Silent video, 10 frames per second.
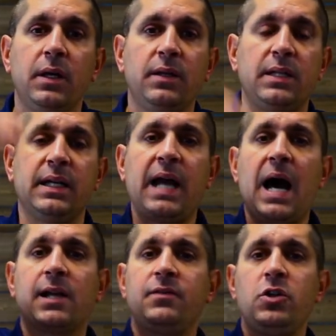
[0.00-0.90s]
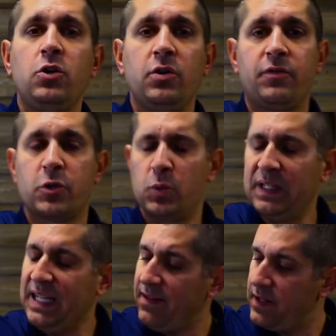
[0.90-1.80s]
that the God of the universe
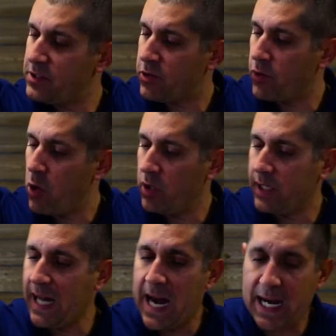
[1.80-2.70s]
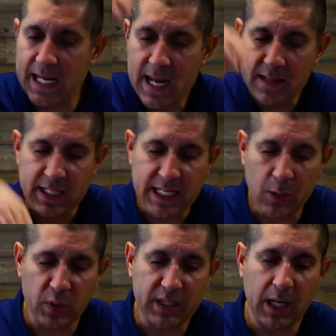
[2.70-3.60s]
would leave his throne on high, that he
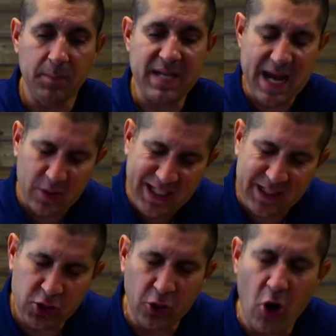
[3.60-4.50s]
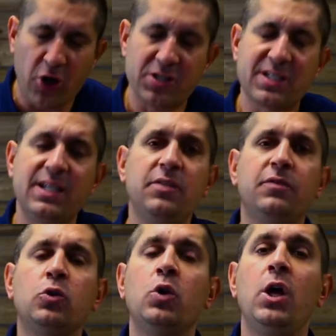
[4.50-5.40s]
would come down, enter our
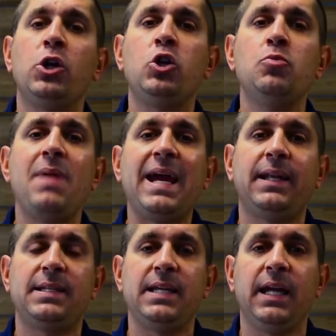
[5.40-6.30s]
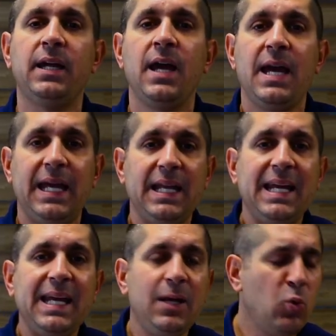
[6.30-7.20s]
sinful humanity, and
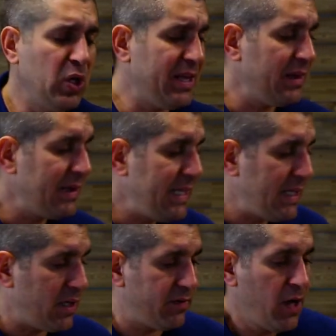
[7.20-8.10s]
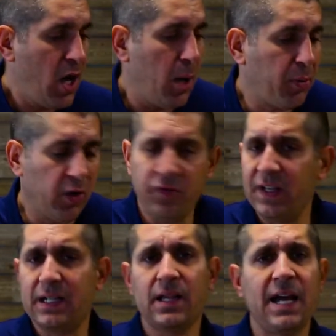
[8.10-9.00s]
he would live a
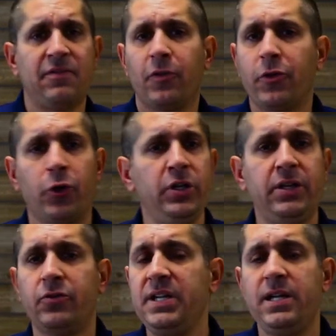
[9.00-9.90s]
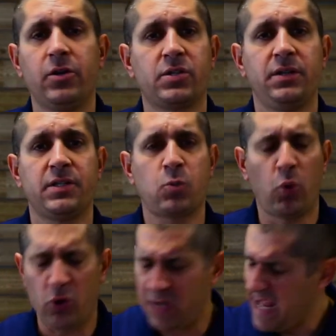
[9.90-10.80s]
perfect life for 33 years on this
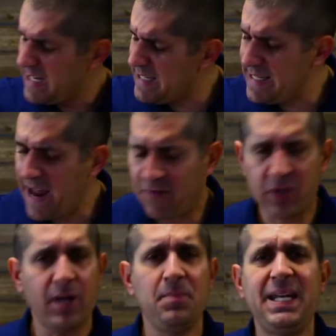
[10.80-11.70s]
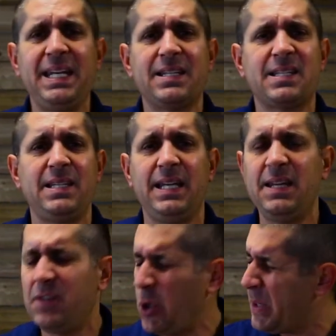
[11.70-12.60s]
world, never committing a sin,
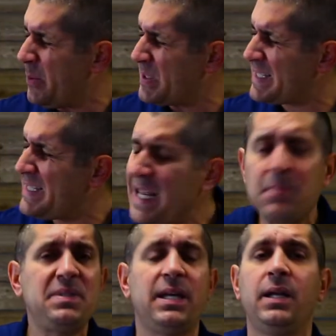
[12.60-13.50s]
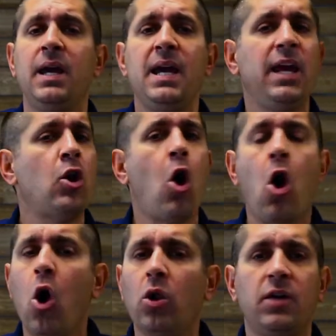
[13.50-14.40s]
even though he was tempted in
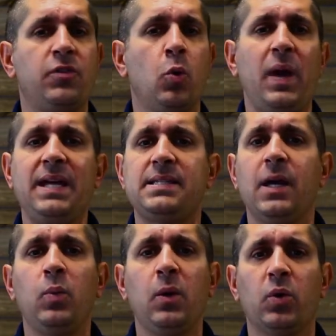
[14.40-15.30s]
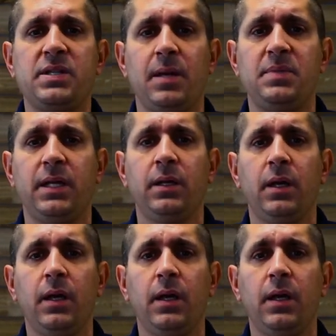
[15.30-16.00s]
all of the ways that we were tempted.